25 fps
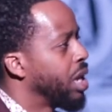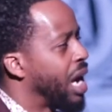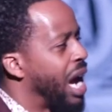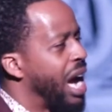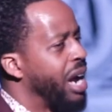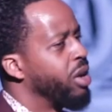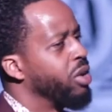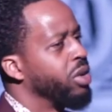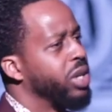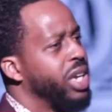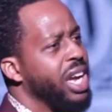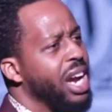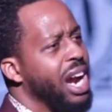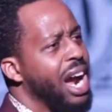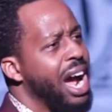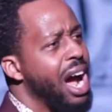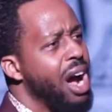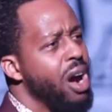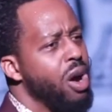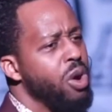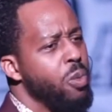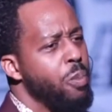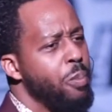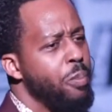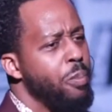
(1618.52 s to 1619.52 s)
I don't care
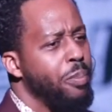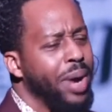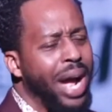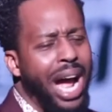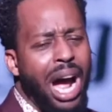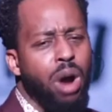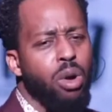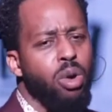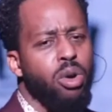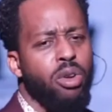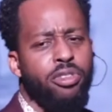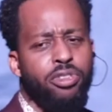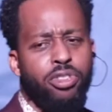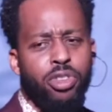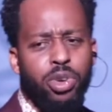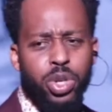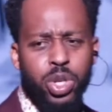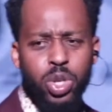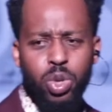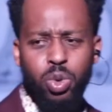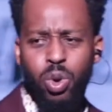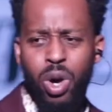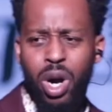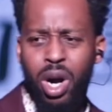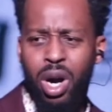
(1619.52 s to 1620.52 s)
how powerful
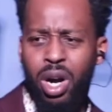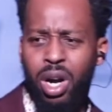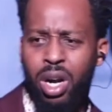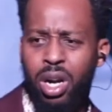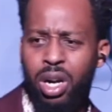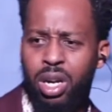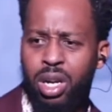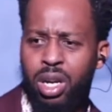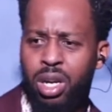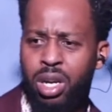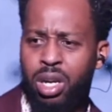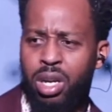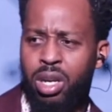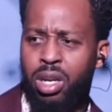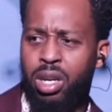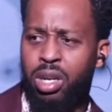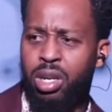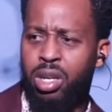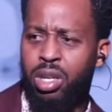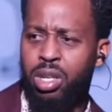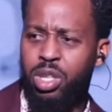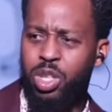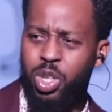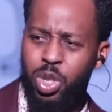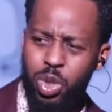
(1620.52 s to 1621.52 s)
you are.
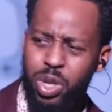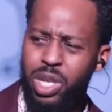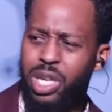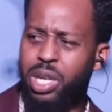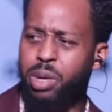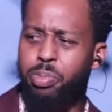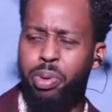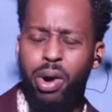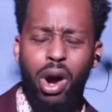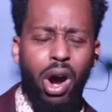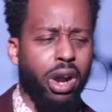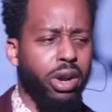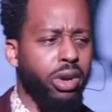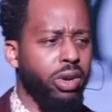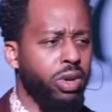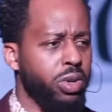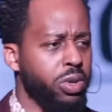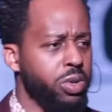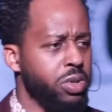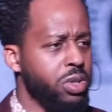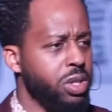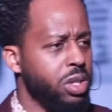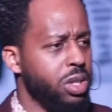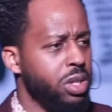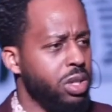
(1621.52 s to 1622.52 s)
You need
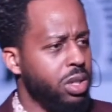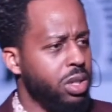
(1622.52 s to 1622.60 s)
partners.